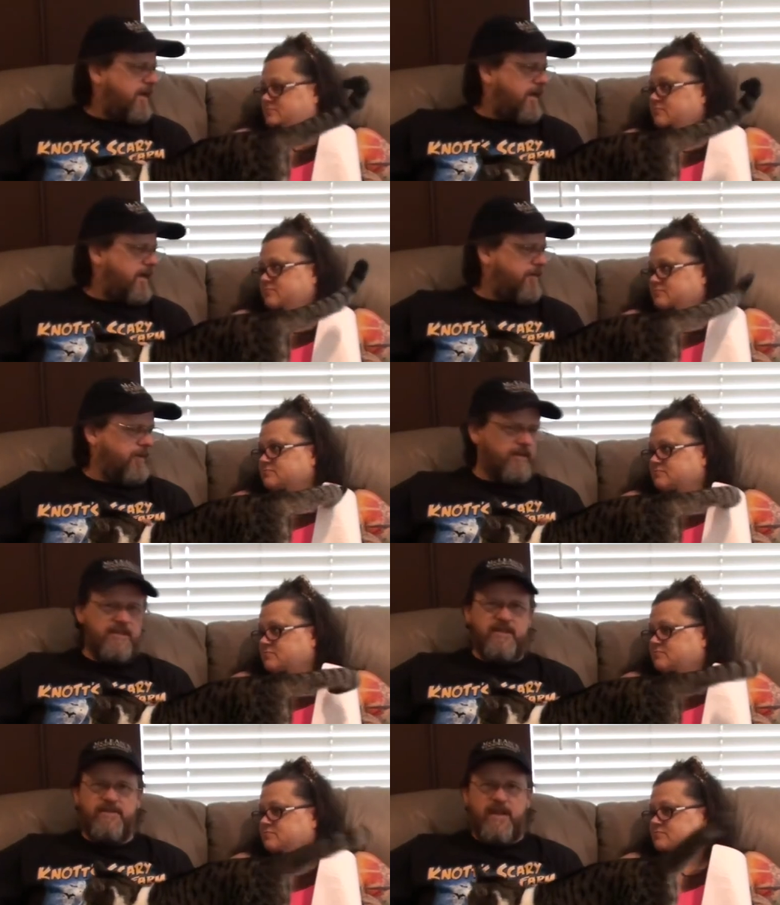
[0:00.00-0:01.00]
Speaker 1: Uh, but
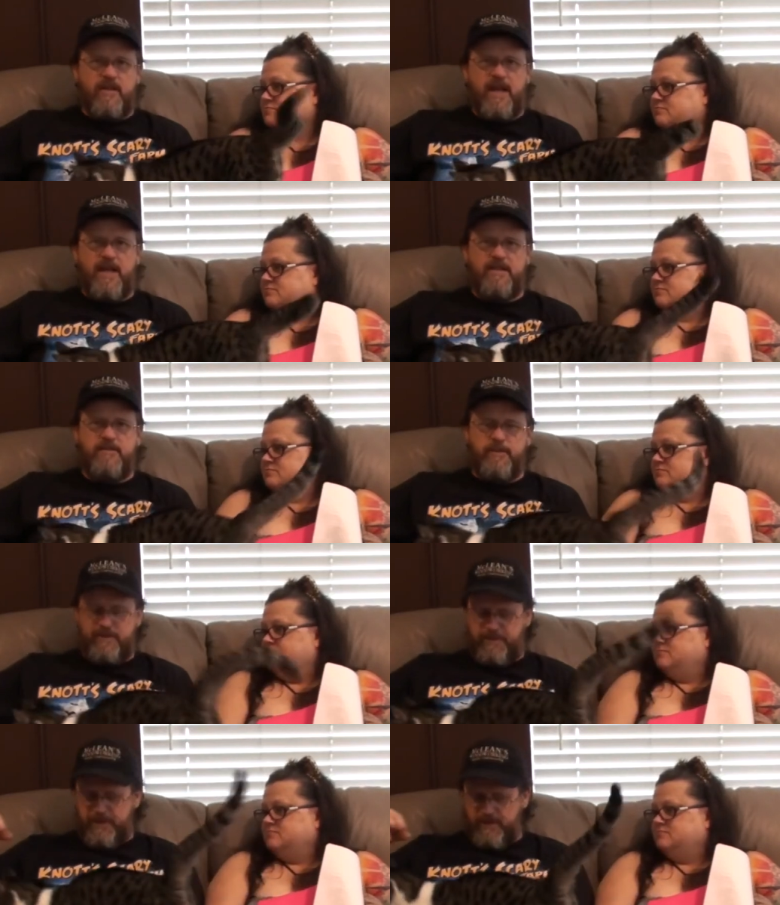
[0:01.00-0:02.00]
since Val hasn't been
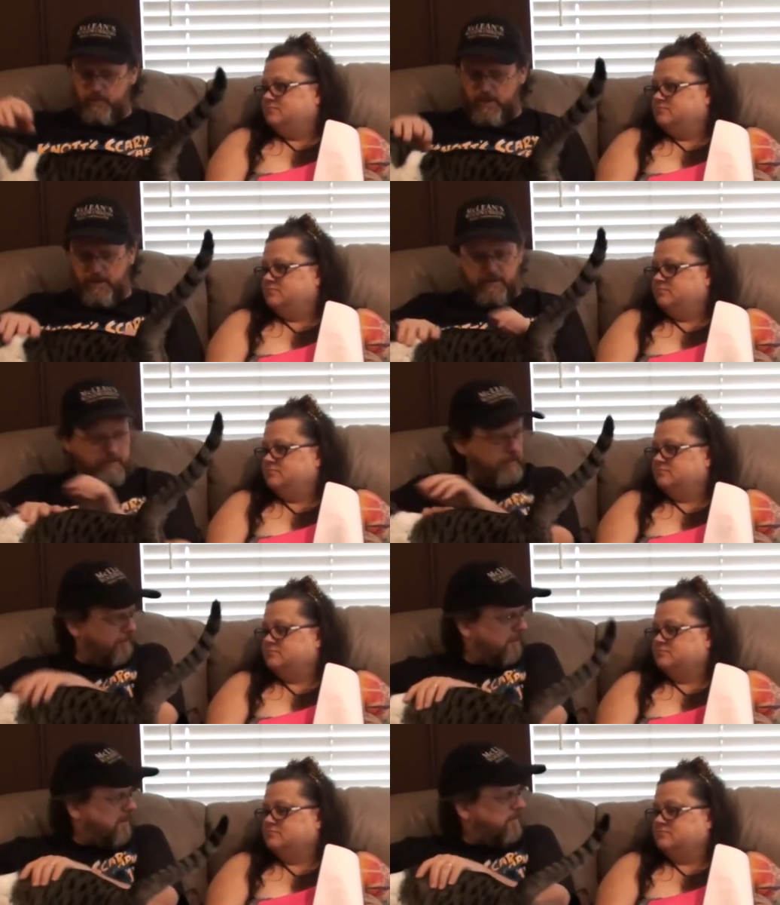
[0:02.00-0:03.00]
feeling well
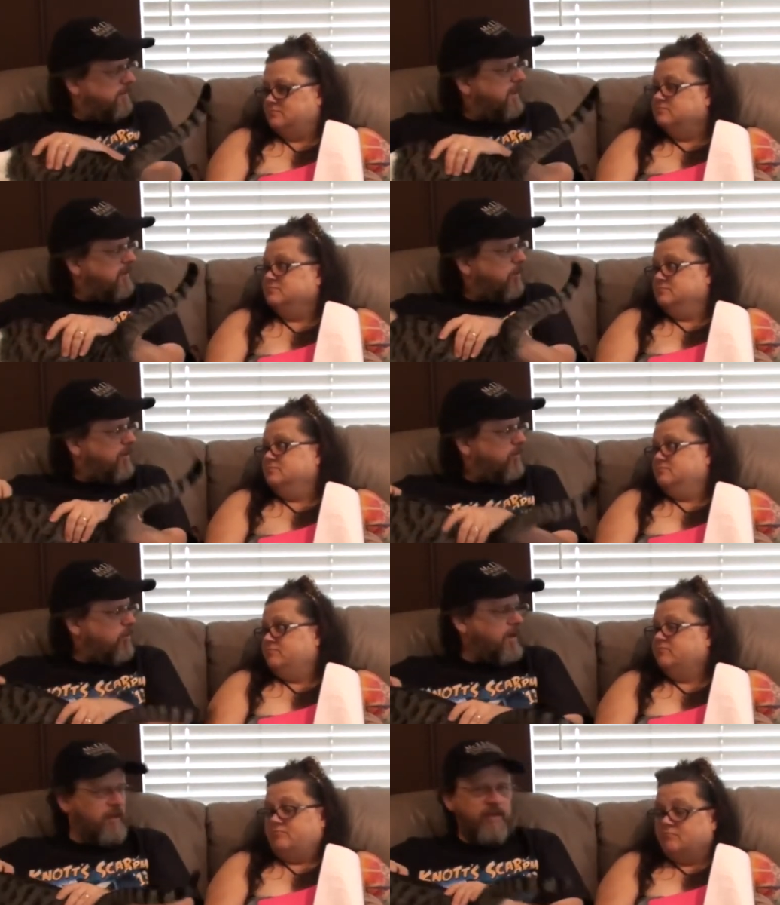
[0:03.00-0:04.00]
in quite a
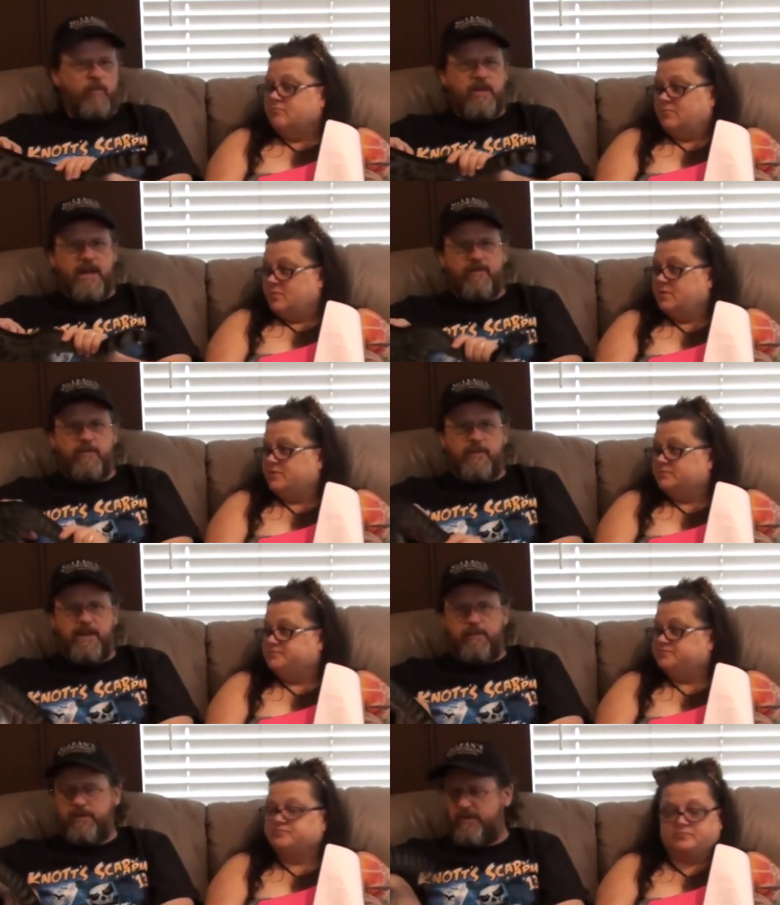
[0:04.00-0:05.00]
while, that we haven't been
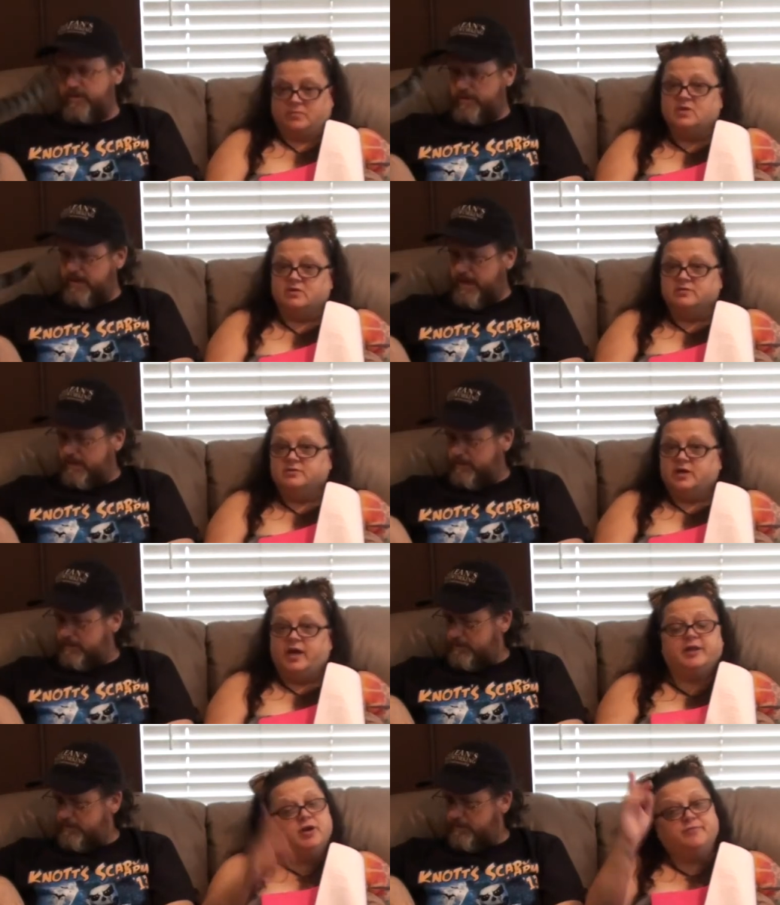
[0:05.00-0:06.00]
able to do that.
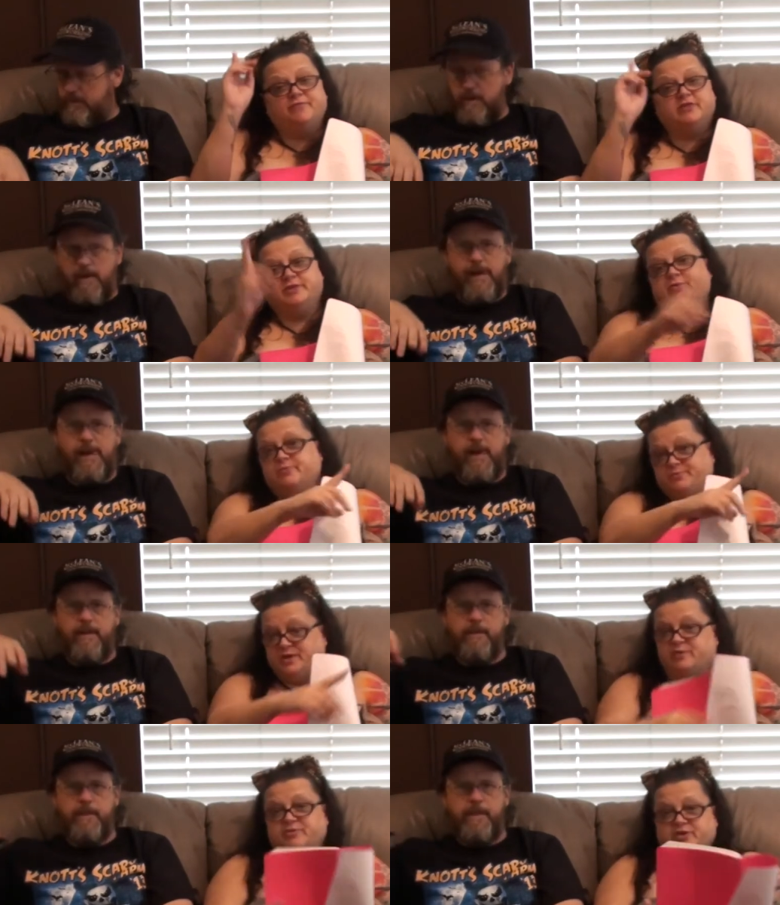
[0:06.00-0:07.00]
Speaker 2: And hopefully, we will
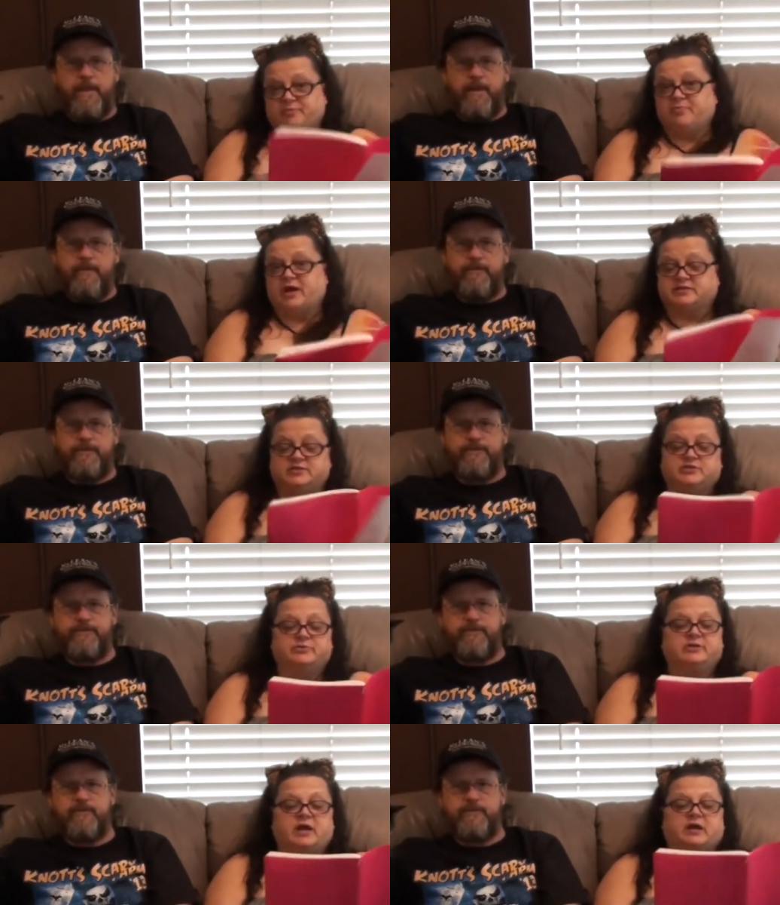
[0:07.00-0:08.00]
be able to get back to
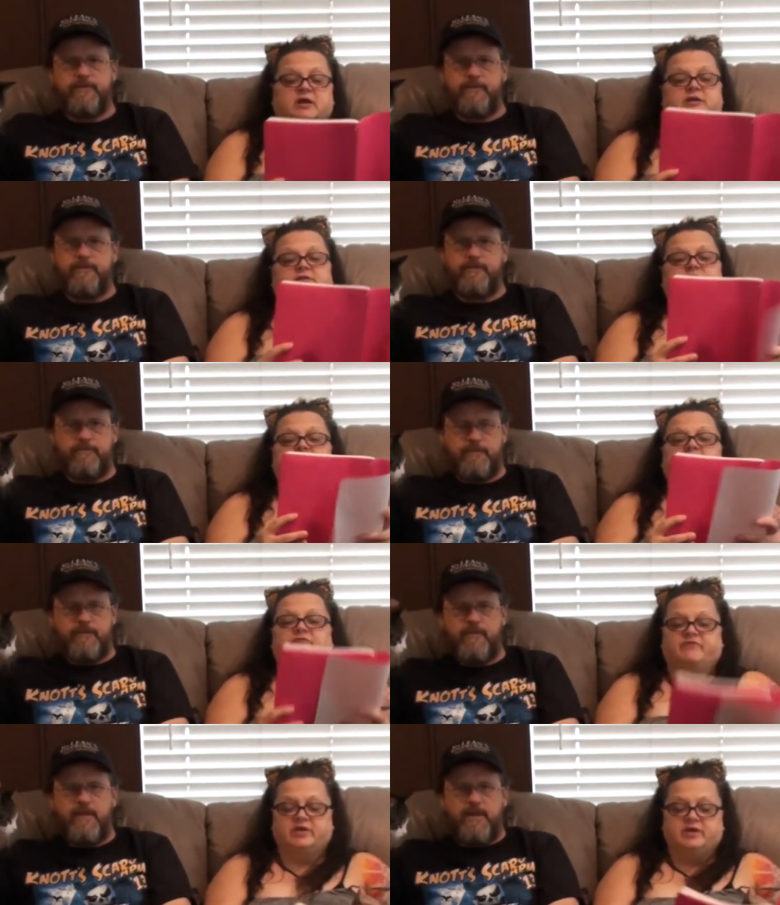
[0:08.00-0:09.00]
doing that kind of
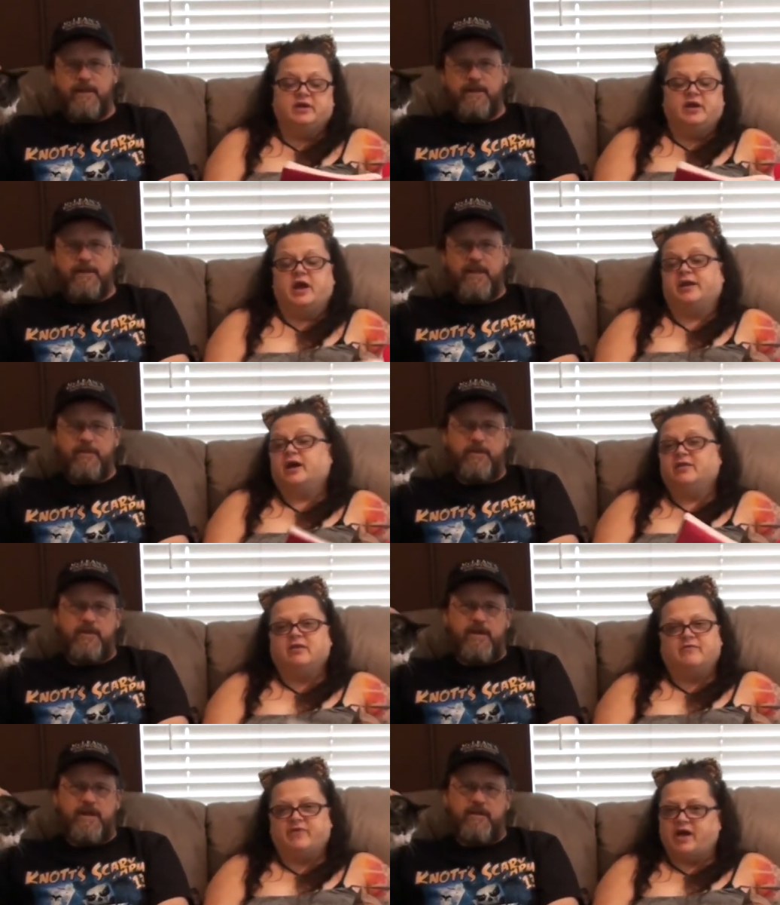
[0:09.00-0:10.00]
stuff. And I
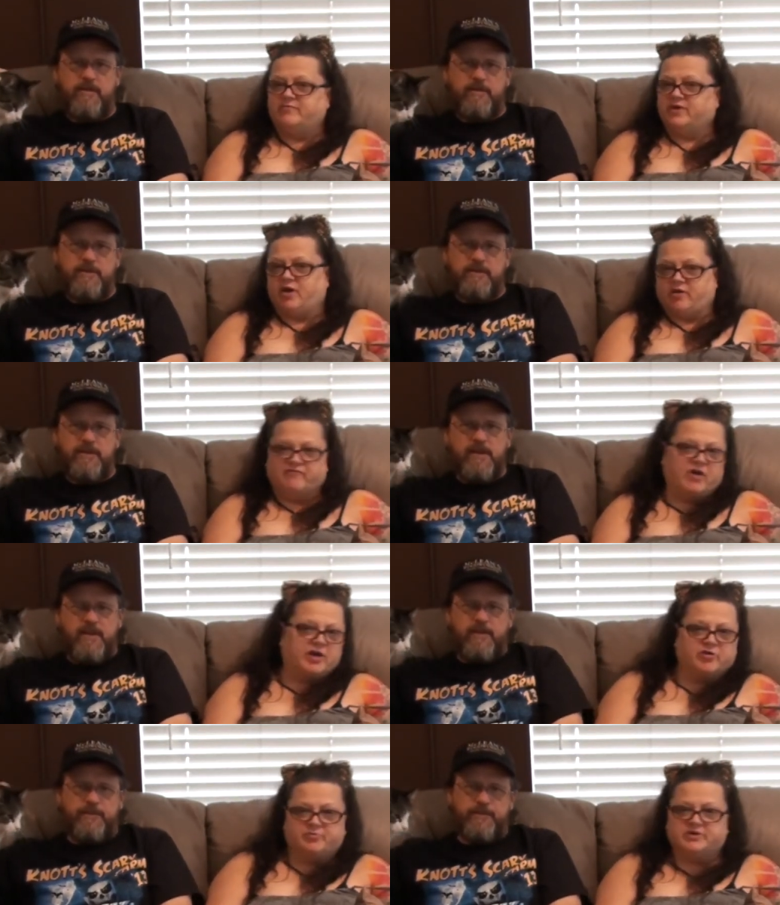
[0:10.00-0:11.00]
love having our
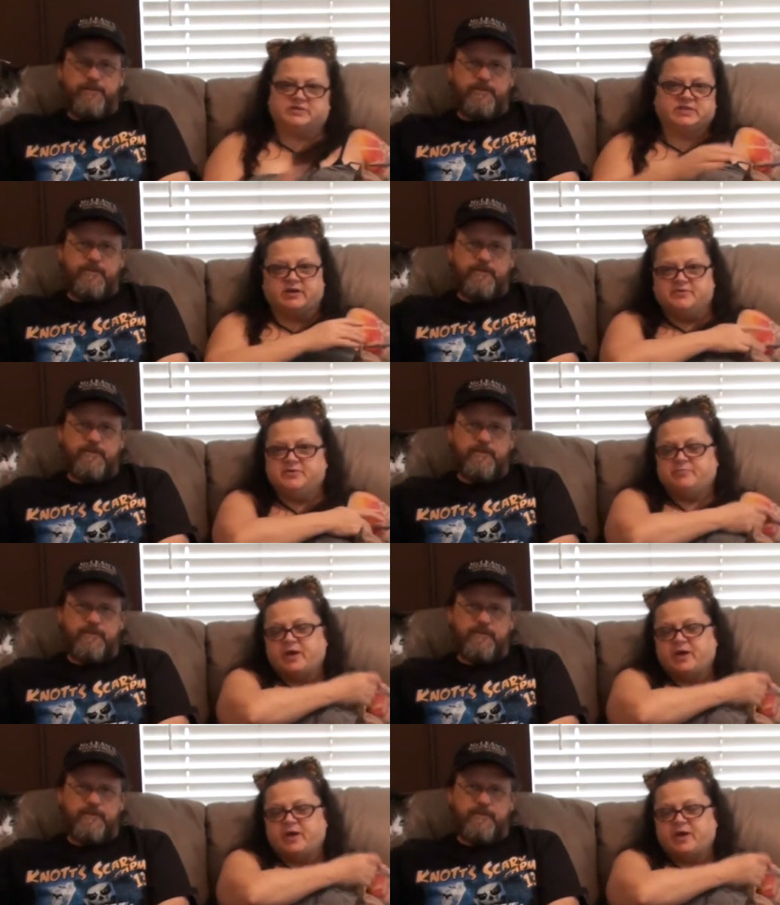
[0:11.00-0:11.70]
fire pits out in the